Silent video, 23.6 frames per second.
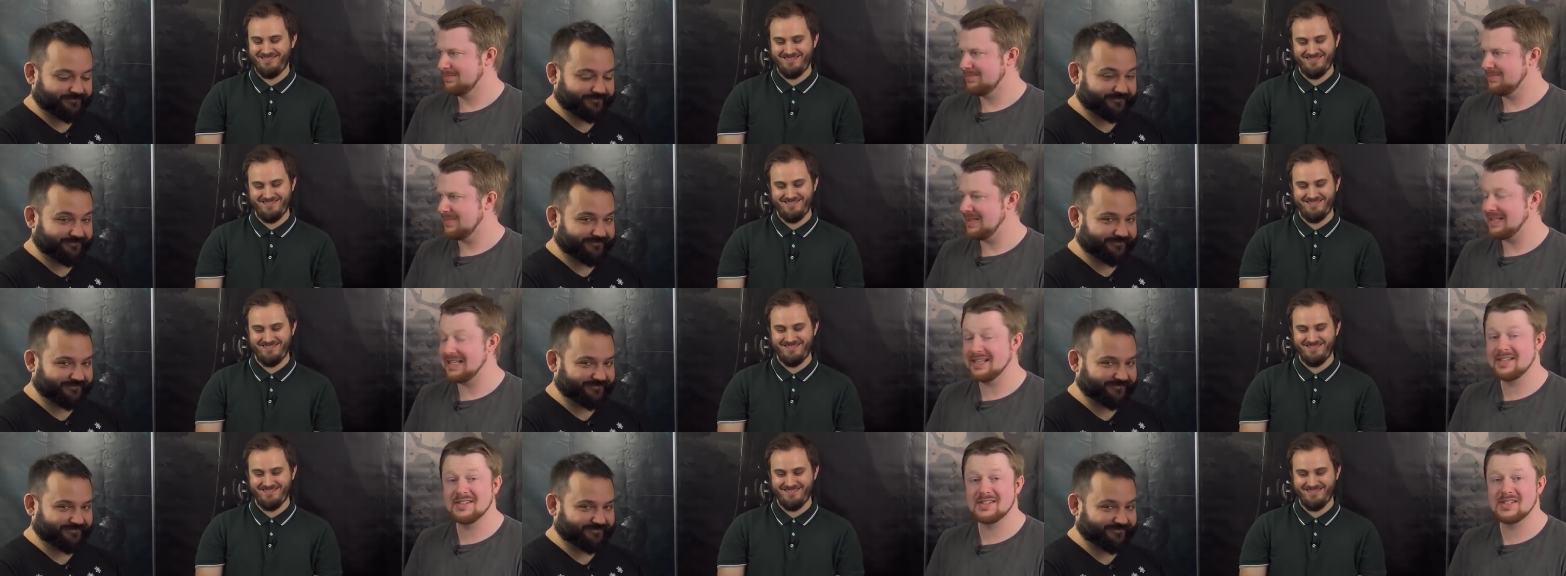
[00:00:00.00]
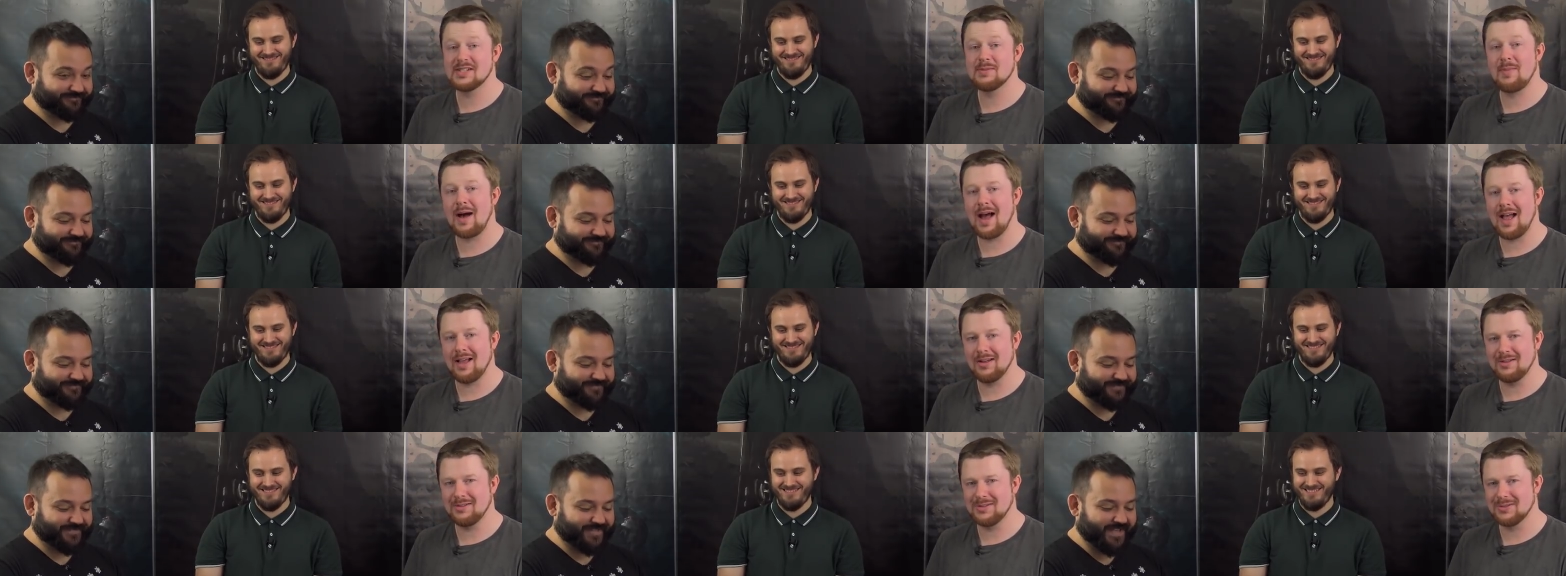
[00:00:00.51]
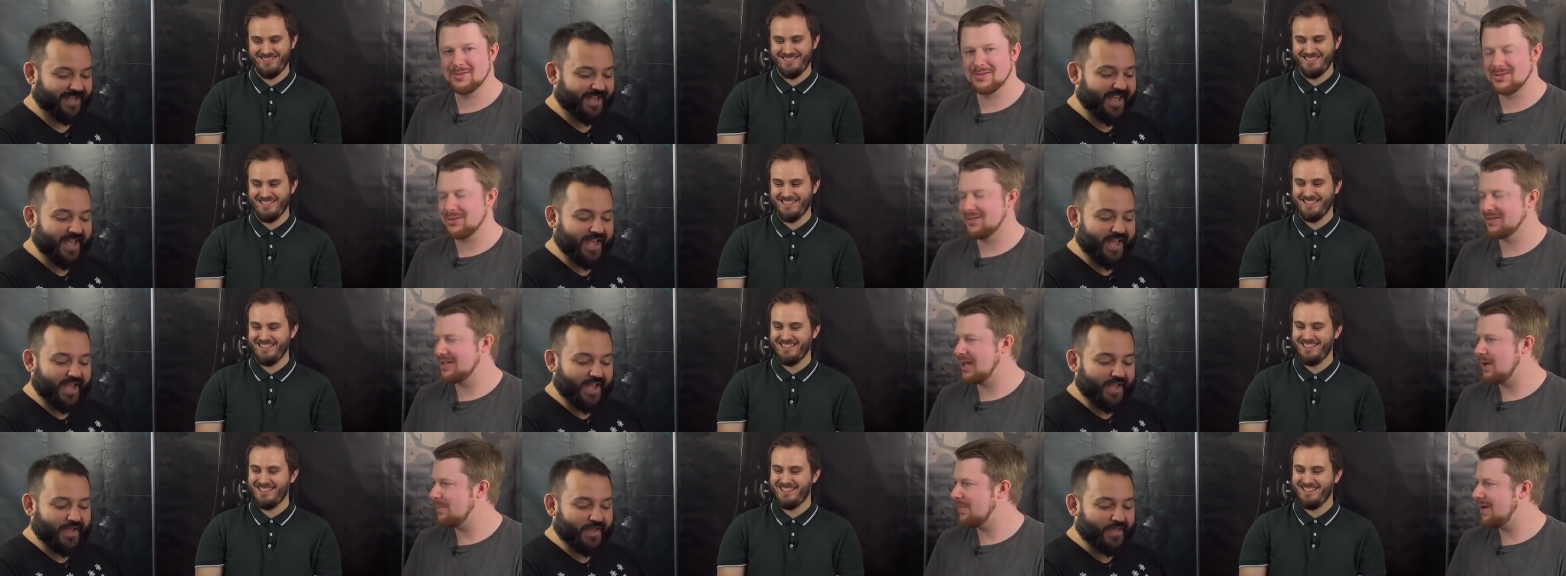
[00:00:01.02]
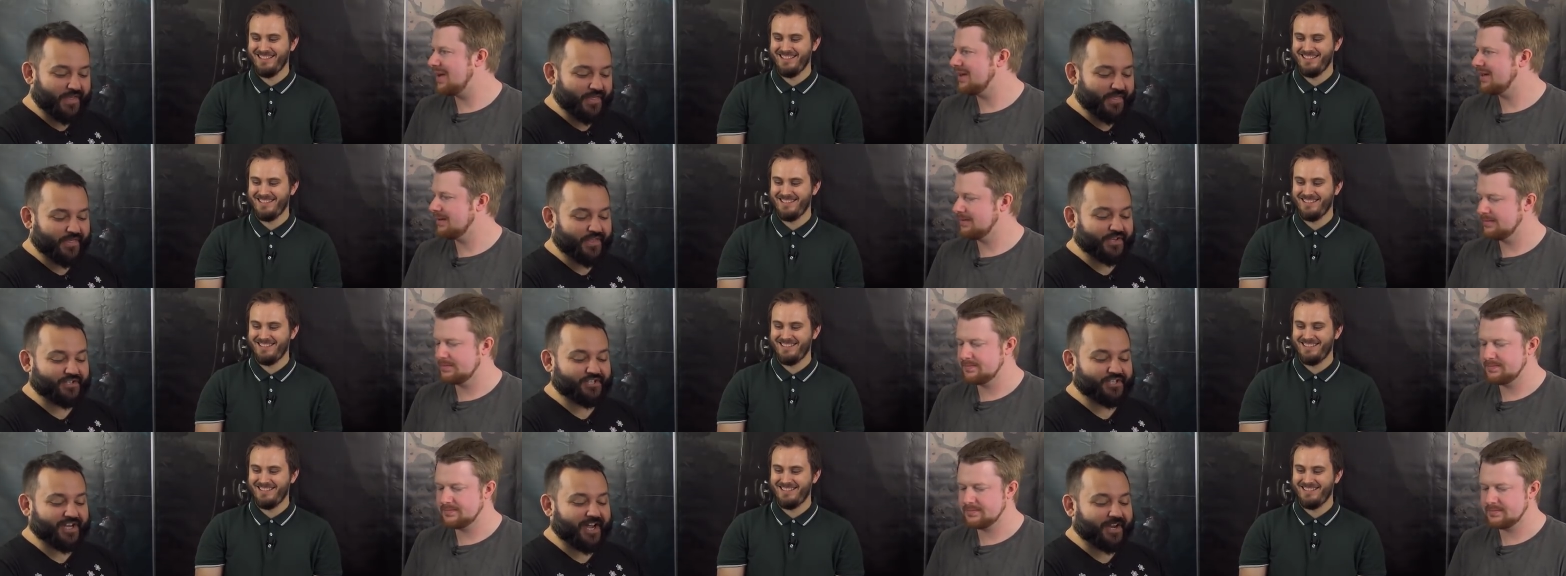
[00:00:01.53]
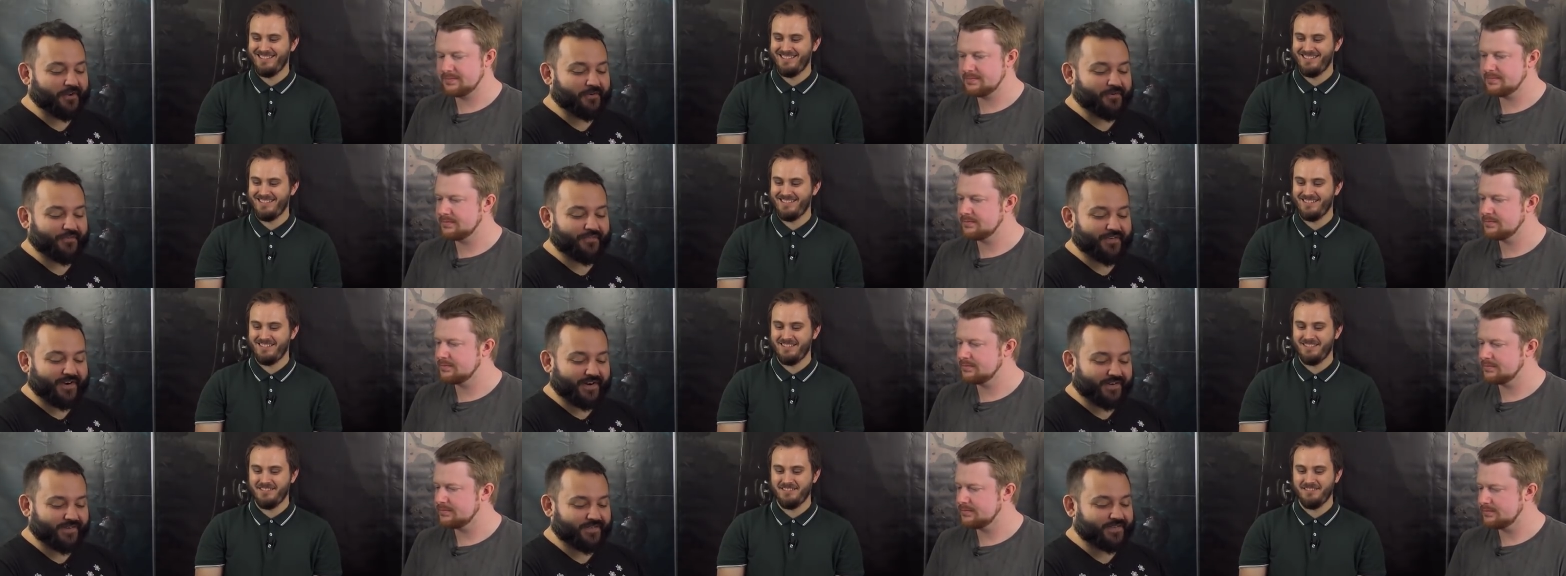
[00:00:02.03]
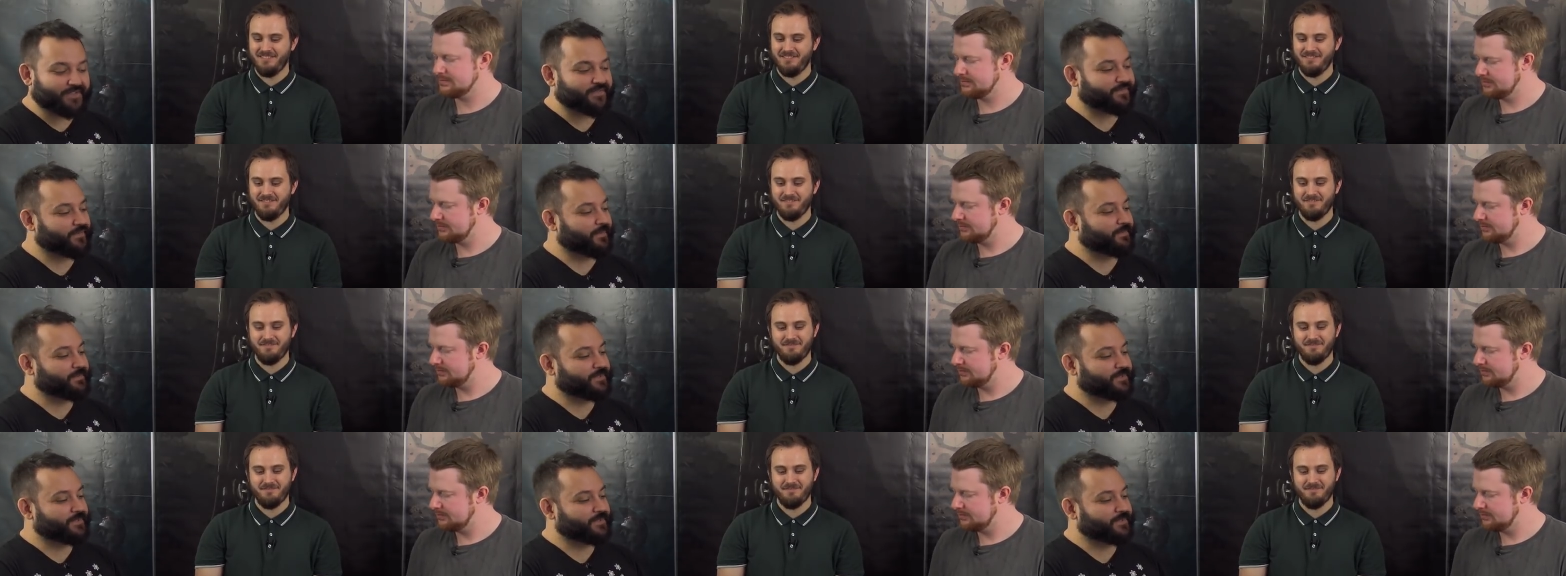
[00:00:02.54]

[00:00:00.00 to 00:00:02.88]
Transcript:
Speaker 1: He didn't hmm. smile, so it's not that bad. The
Speaker 2: shadow farthest from